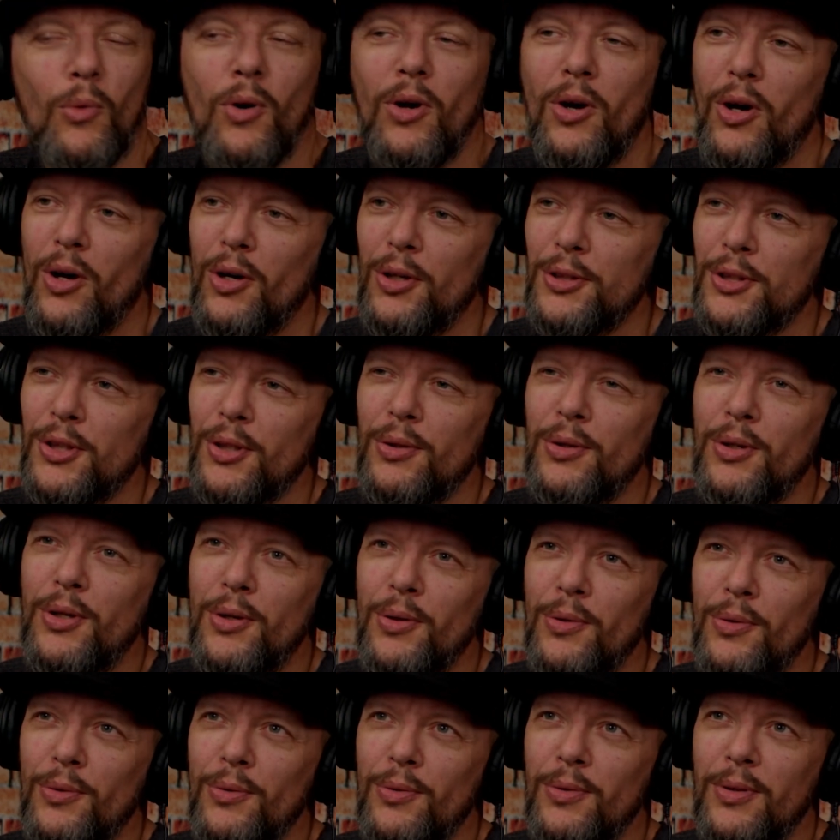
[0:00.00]
well, also
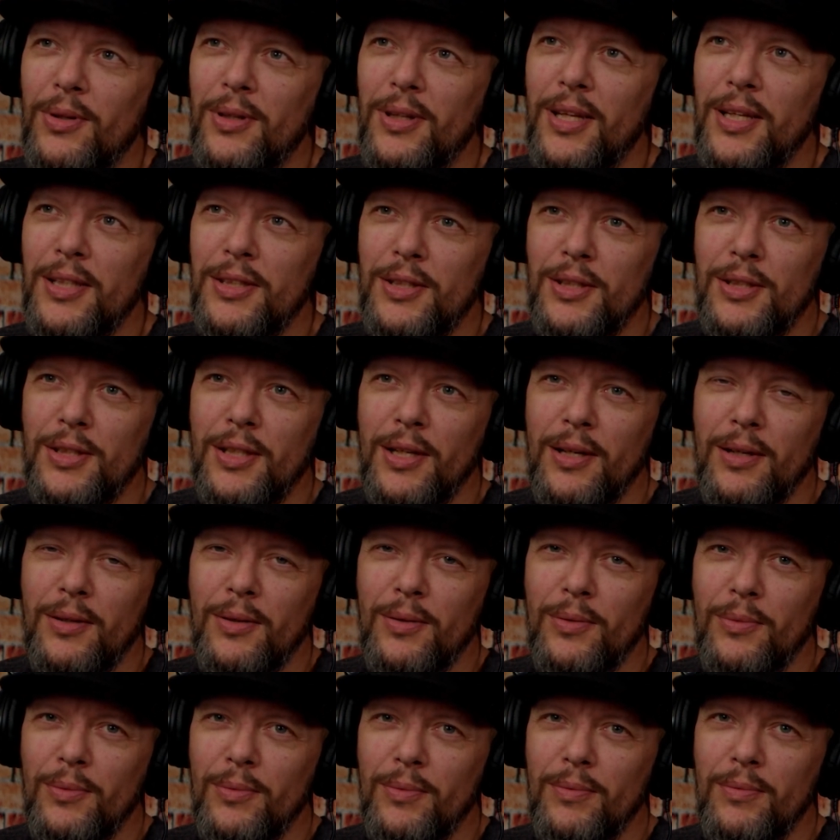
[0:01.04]

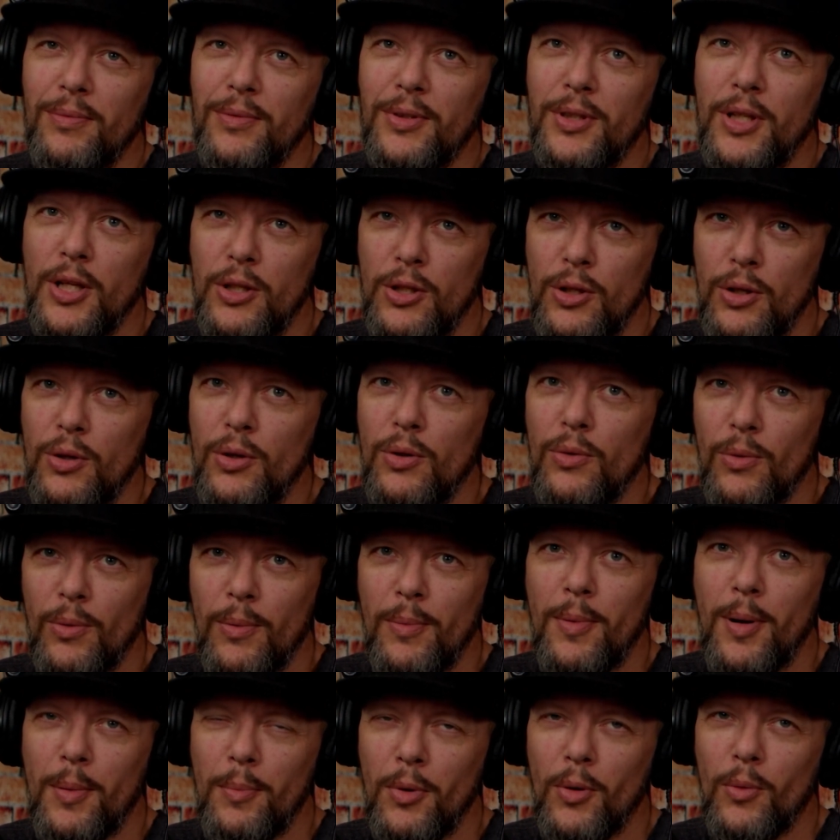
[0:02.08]
did you
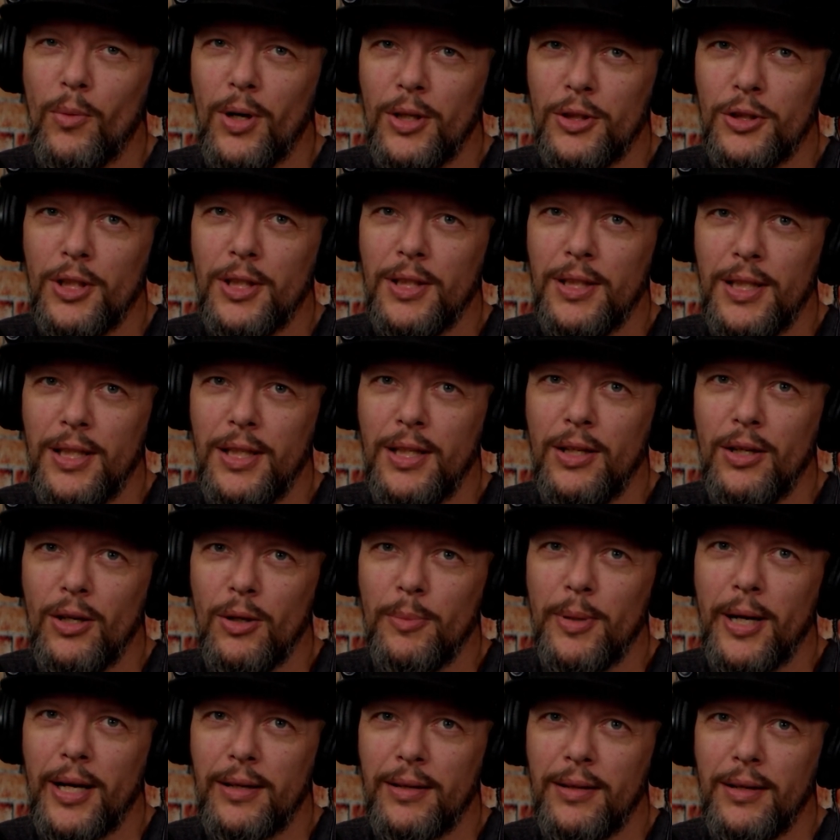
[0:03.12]
remember watching DDO
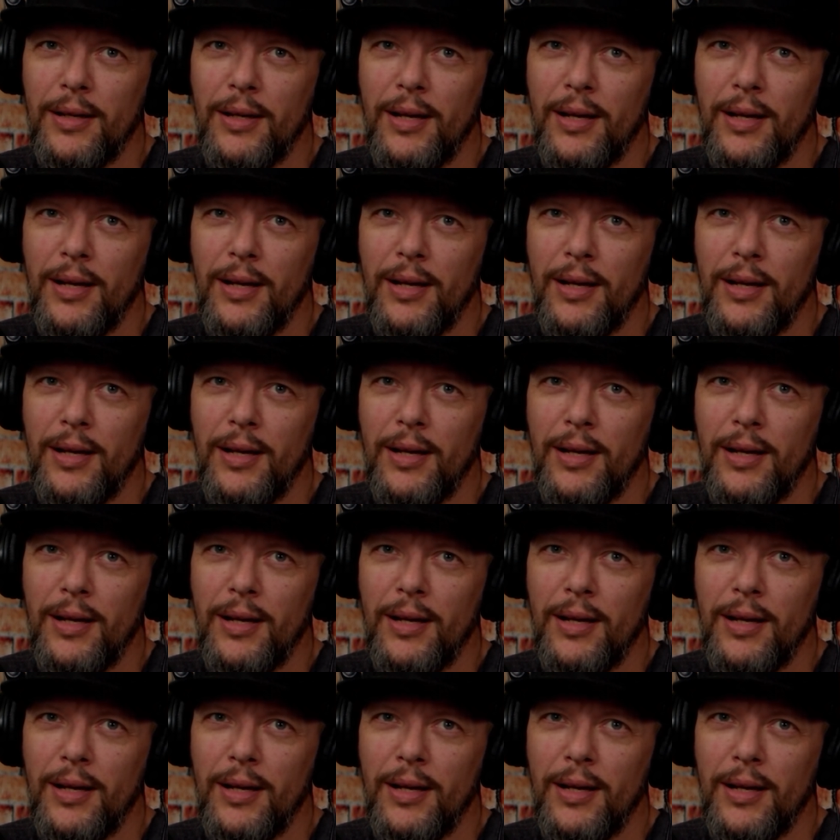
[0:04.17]
back in the